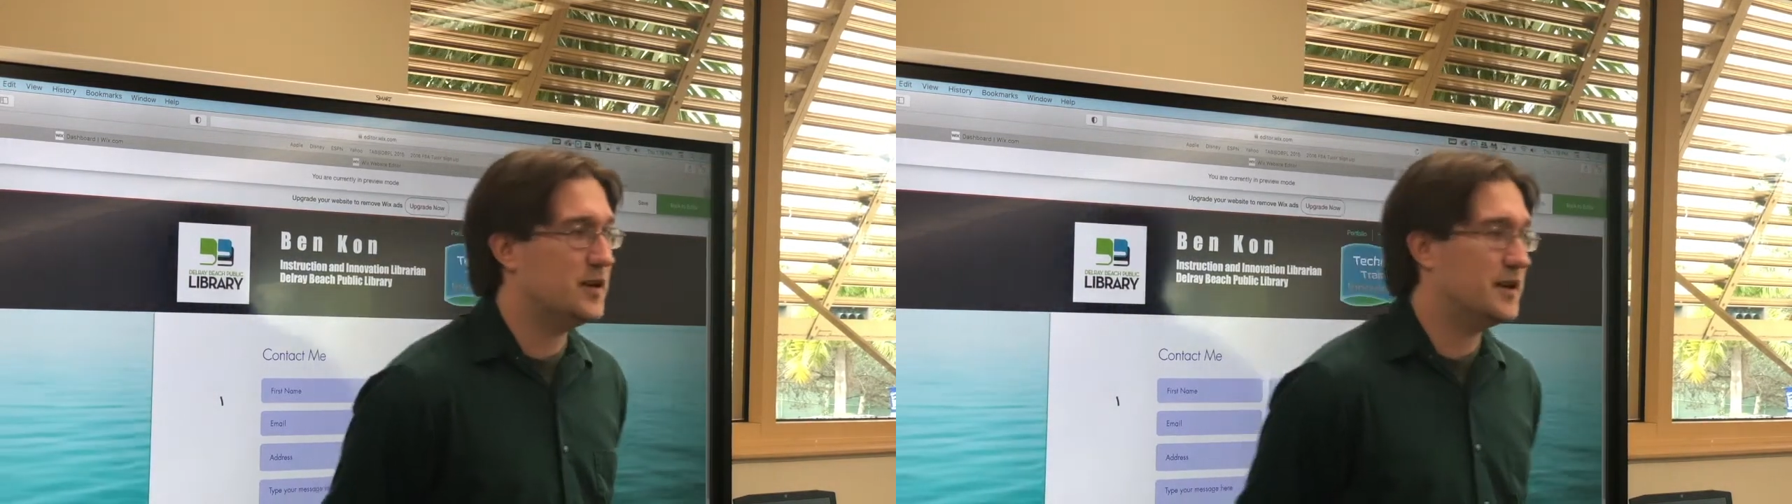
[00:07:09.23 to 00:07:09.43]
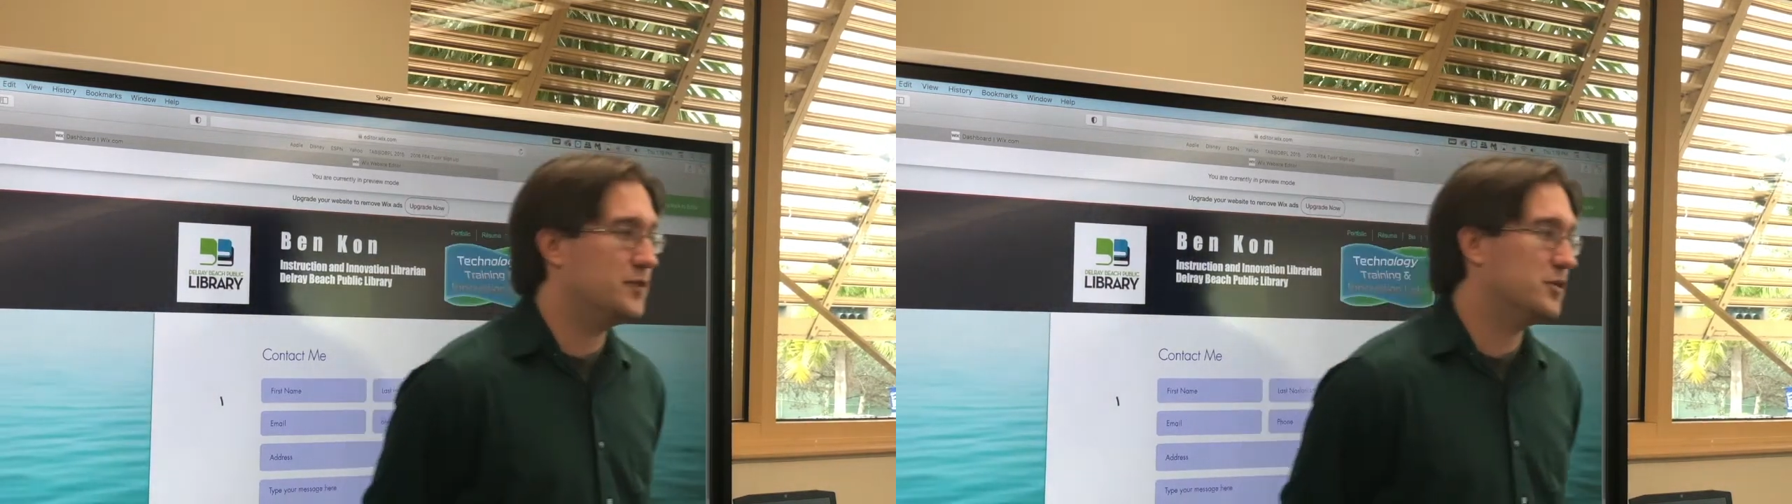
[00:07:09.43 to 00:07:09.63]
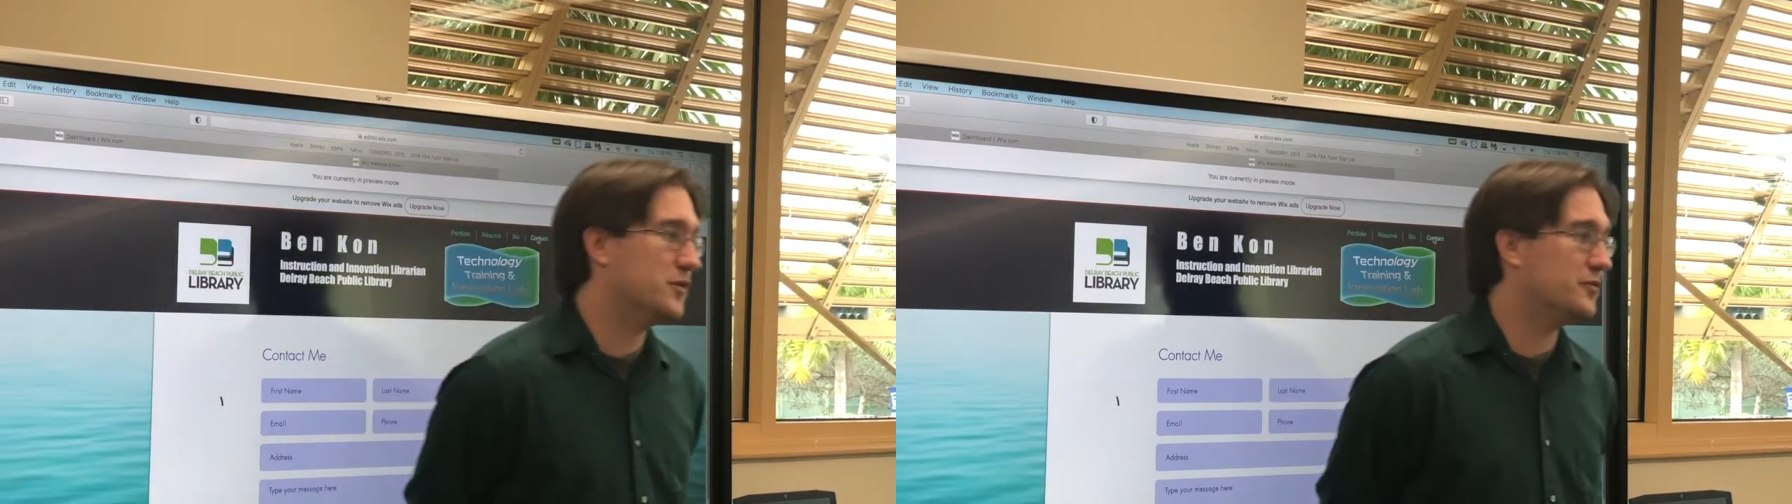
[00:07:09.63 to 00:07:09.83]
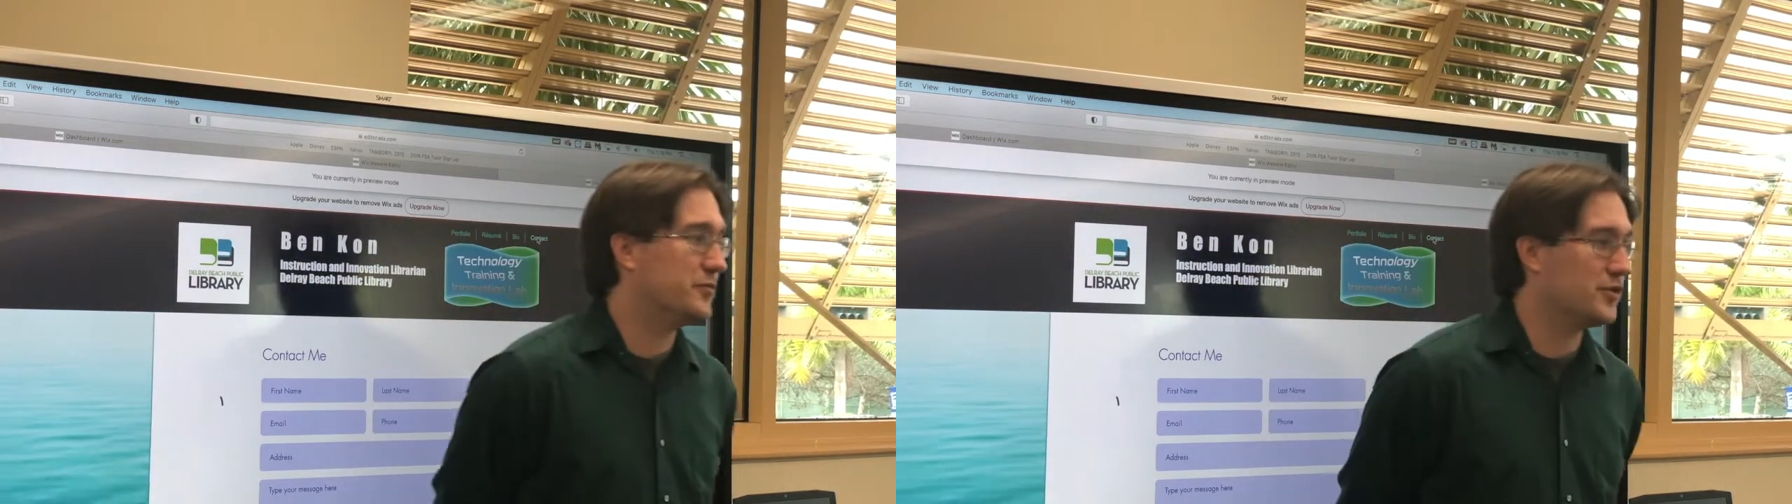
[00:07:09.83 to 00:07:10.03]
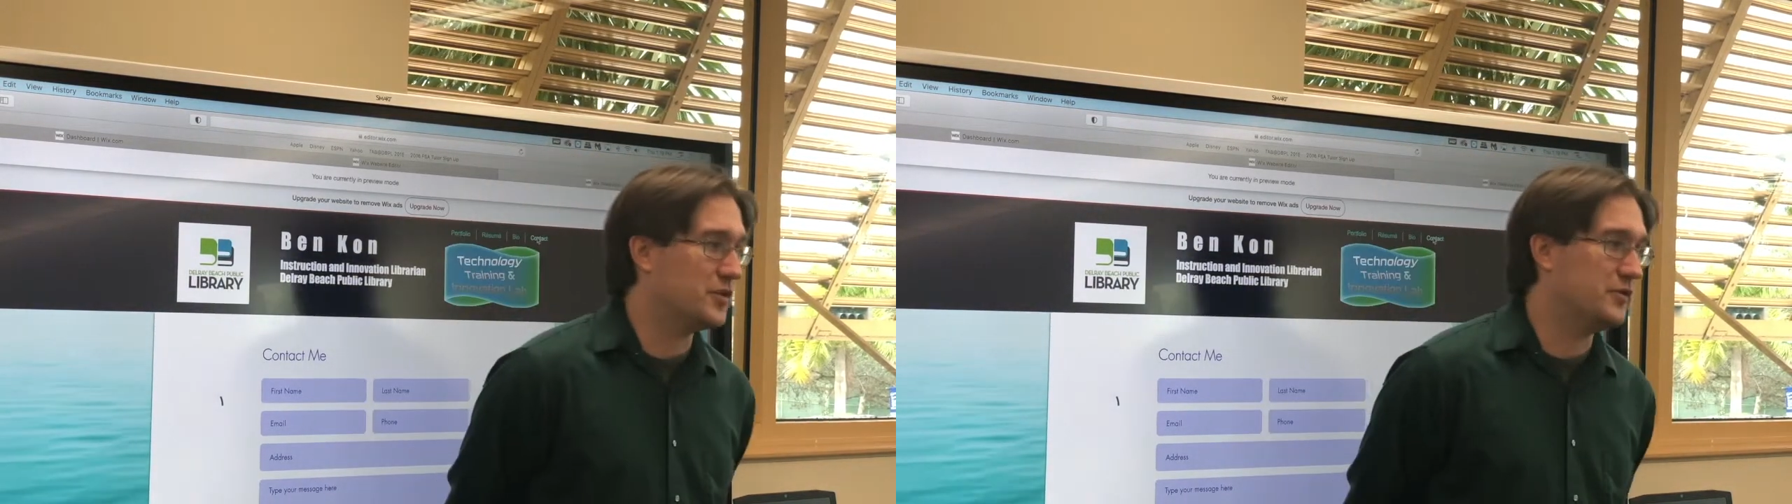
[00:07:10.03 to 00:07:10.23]
anywhere from
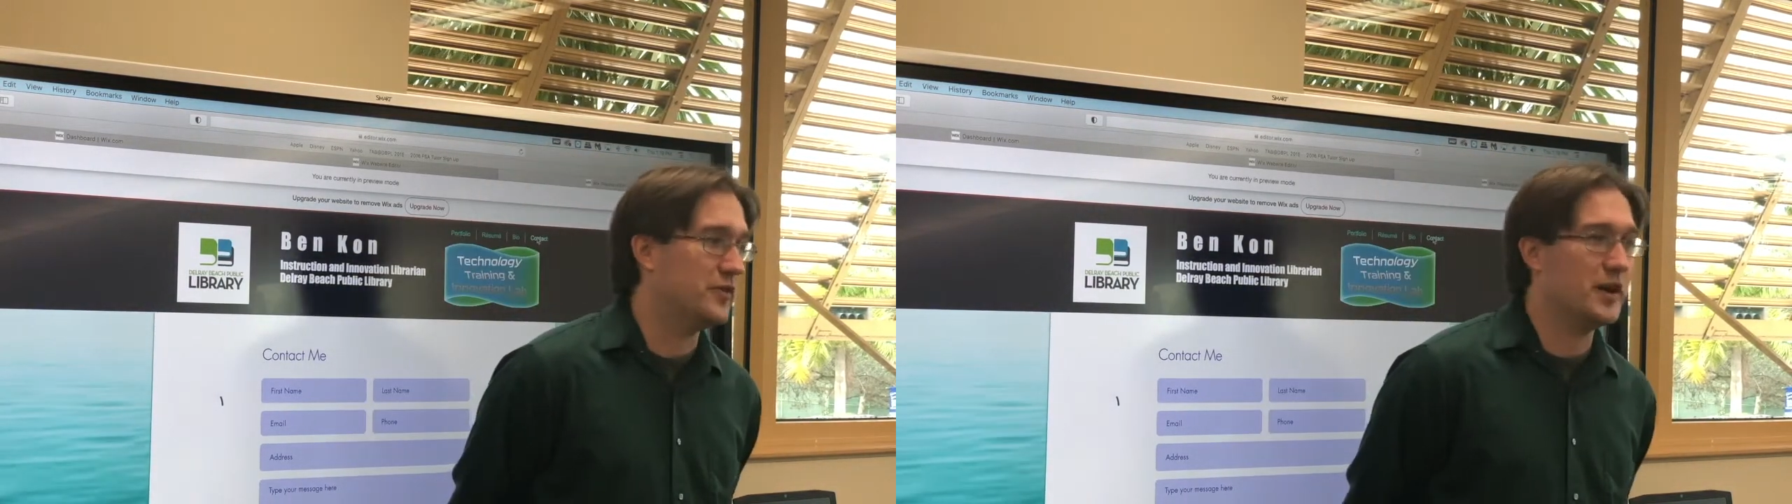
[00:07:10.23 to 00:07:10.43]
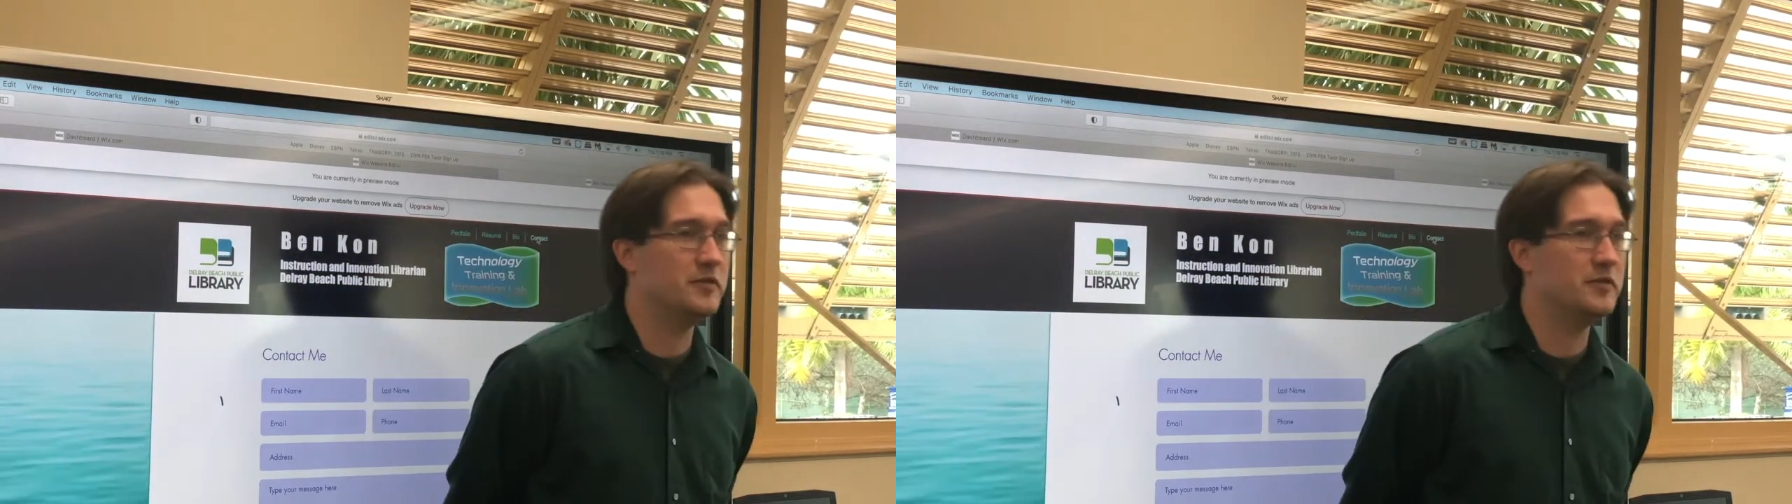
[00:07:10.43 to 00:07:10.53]
$35